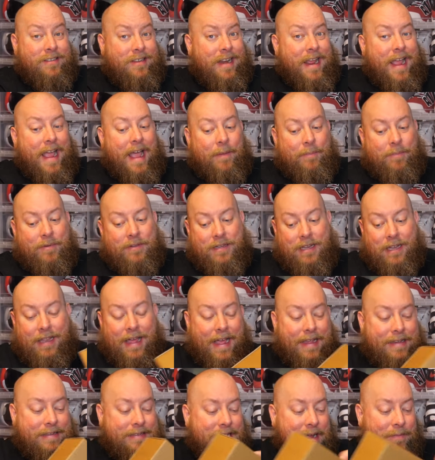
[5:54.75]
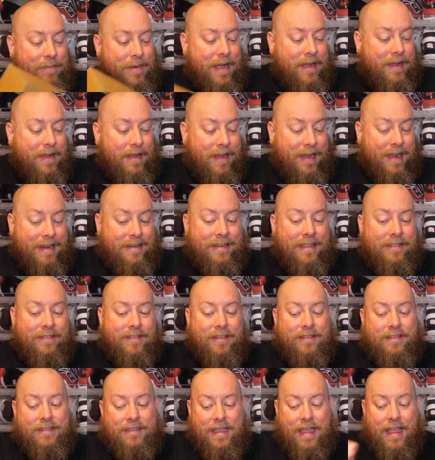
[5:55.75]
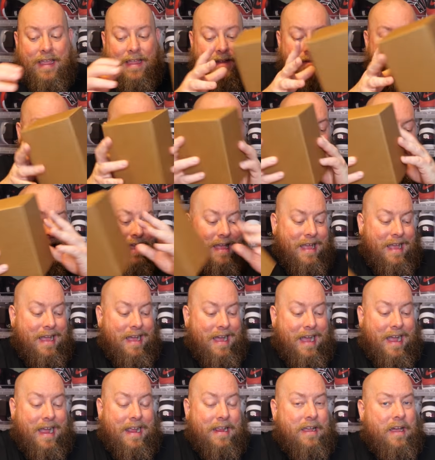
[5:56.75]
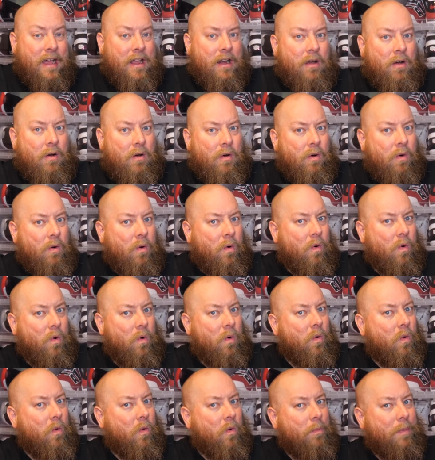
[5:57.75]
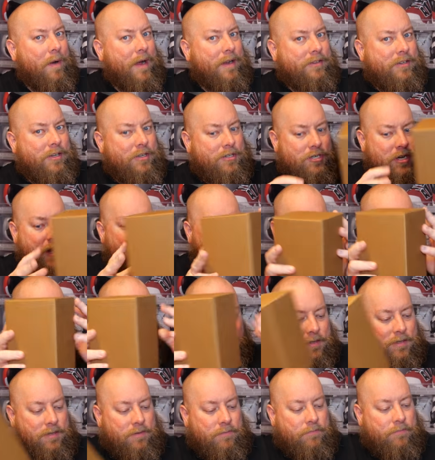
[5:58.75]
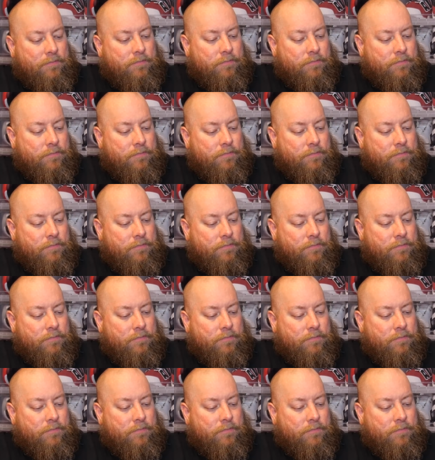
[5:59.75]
It happens. The last time I, I did this game, I got a whole bunch of chase.